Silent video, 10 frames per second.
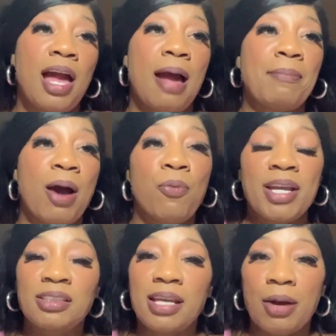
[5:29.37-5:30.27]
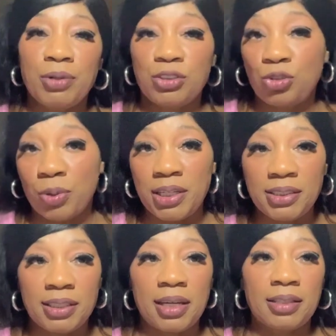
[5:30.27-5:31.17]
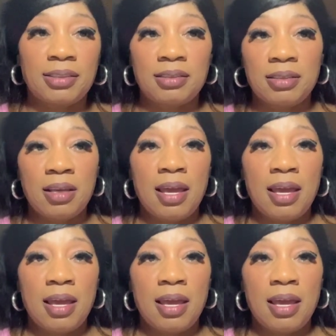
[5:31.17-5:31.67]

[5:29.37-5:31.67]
my waistline was a 26